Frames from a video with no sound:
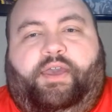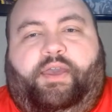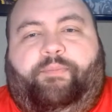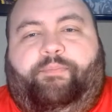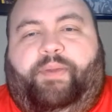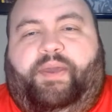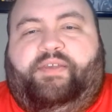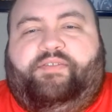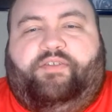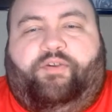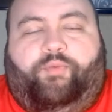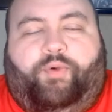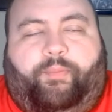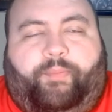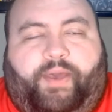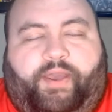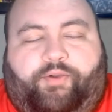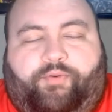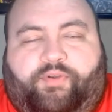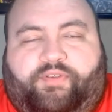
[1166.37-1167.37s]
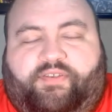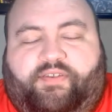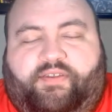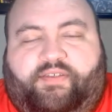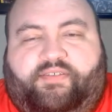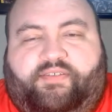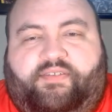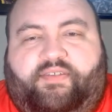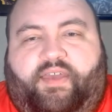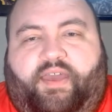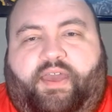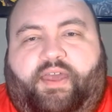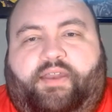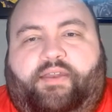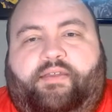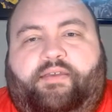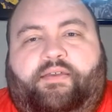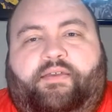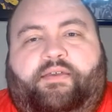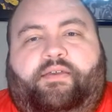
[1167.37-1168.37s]
And based on what Mike Woodson has
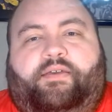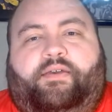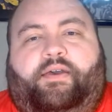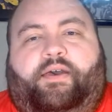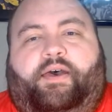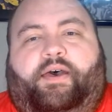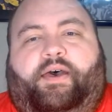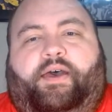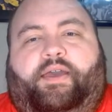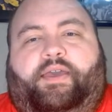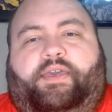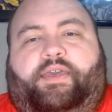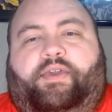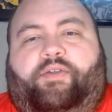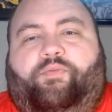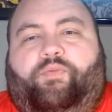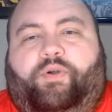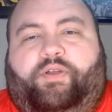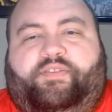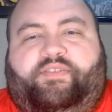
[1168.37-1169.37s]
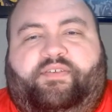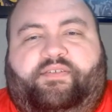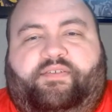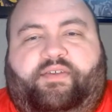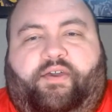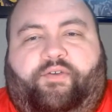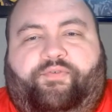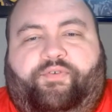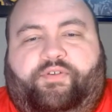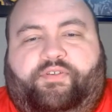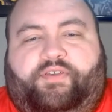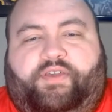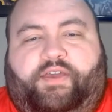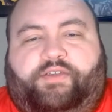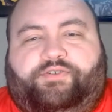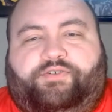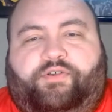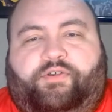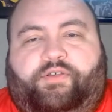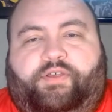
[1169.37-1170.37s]
said, uh, he wants a tougher
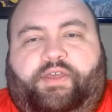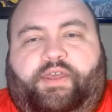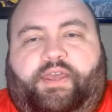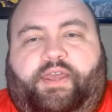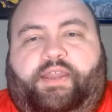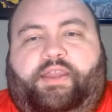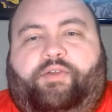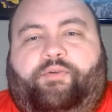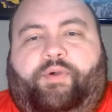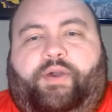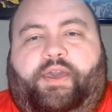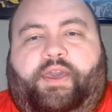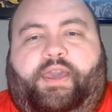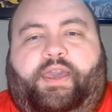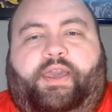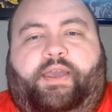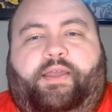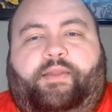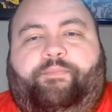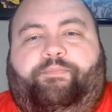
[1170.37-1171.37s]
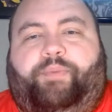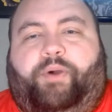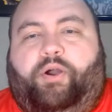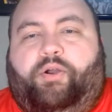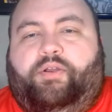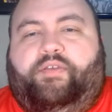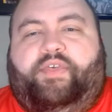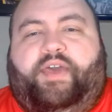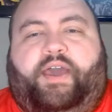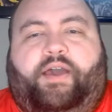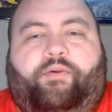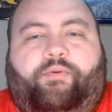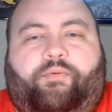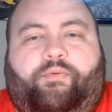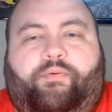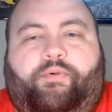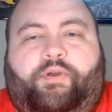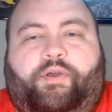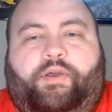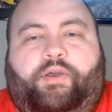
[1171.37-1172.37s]
schedule anyway. And part of that
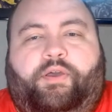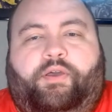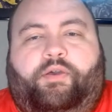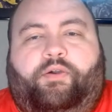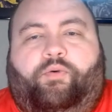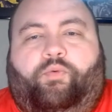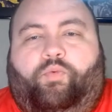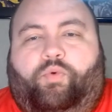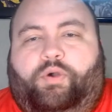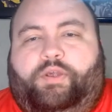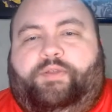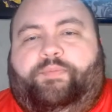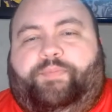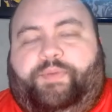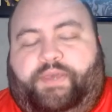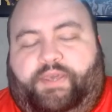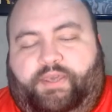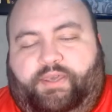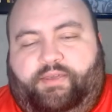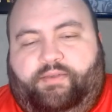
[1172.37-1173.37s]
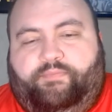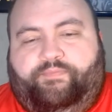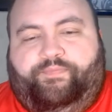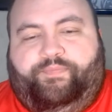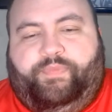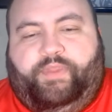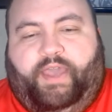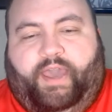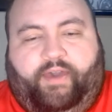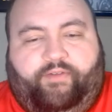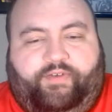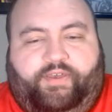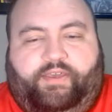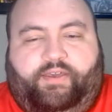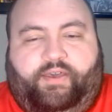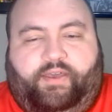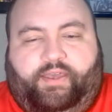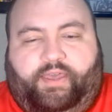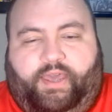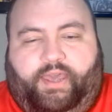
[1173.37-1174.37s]
would be
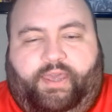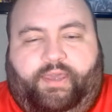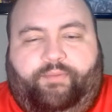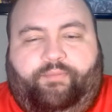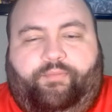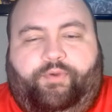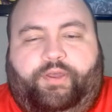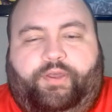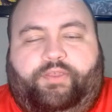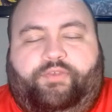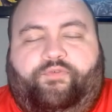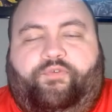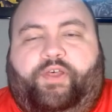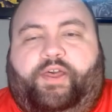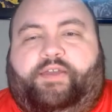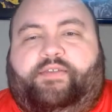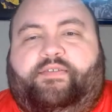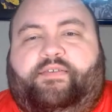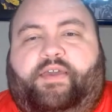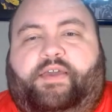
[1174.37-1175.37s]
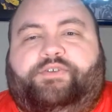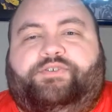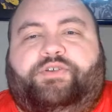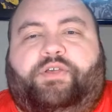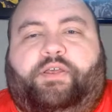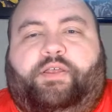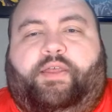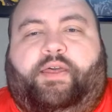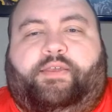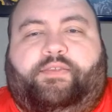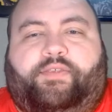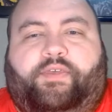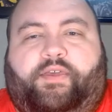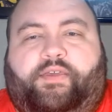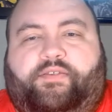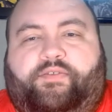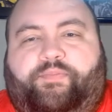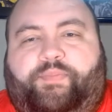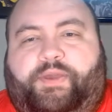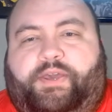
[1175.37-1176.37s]
having a game with flex scheduling like
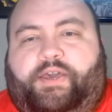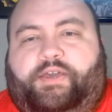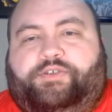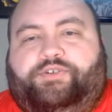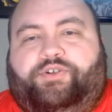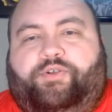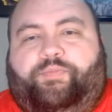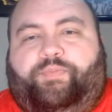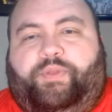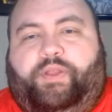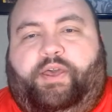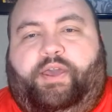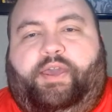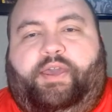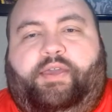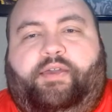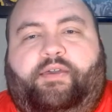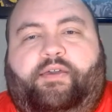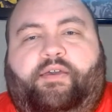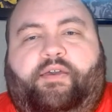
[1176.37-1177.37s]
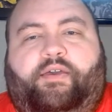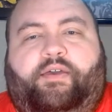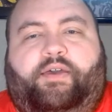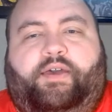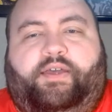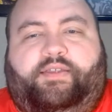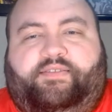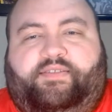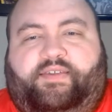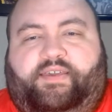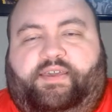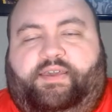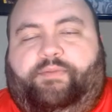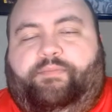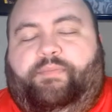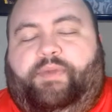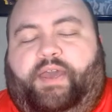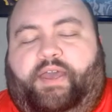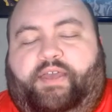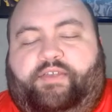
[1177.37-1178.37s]
this because you're playing a
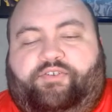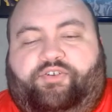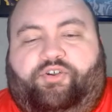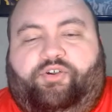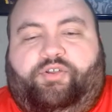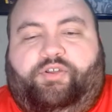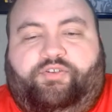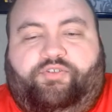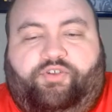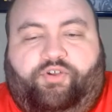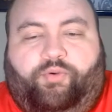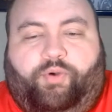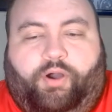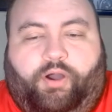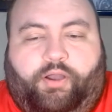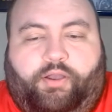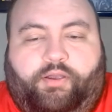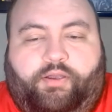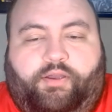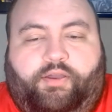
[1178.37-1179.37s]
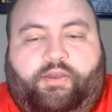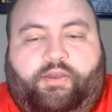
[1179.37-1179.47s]
team as good as you are.